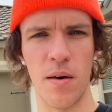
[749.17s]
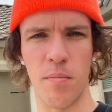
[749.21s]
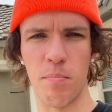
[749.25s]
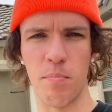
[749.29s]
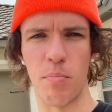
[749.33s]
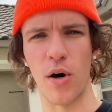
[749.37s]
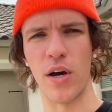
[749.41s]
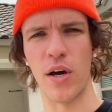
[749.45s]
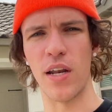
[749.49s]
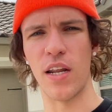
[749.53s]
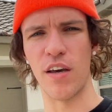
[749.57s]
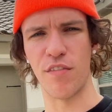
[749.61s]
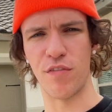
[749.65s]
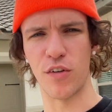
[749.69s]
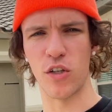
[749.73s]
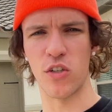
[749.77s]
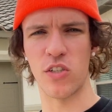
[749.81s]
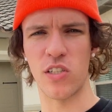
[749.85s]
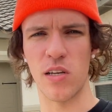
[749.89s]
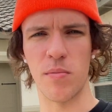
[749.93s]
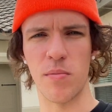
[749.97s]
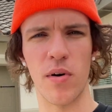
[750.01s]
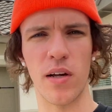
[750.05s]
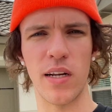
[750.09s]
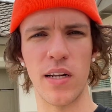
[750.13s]
But if you're
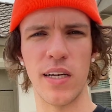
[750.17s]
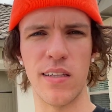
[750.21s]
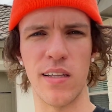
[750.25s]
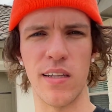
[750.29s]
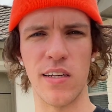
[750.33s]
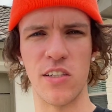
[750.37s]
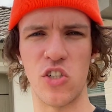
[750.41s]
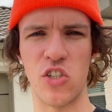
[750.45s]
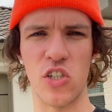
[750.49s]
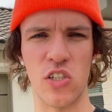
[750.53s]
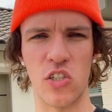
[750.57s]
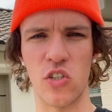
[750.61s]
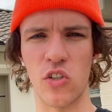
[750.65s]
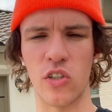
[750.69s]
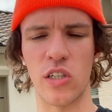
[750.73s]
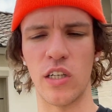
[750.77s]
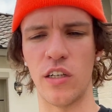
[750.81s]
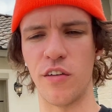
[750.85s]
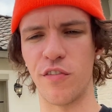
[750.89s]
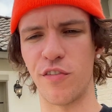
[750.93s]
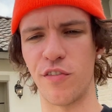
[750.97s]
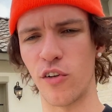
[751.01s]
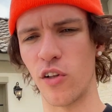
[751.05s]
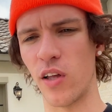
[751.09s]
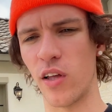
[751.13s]
somebody that's just looking
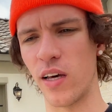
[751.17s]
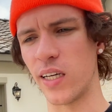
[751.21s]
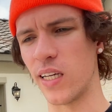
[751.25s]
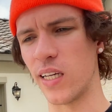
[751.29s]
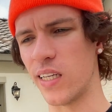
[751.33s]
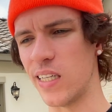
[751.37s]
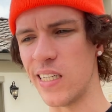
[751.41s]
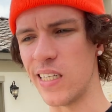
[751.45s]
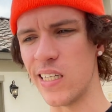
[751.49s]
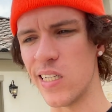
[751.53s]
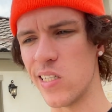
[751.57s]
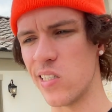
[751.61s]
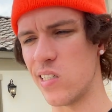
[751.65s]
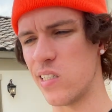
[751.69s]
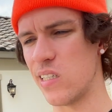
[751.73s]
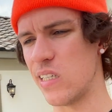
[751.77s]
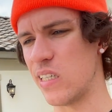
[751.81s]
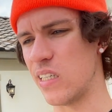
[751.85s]
for like an easy,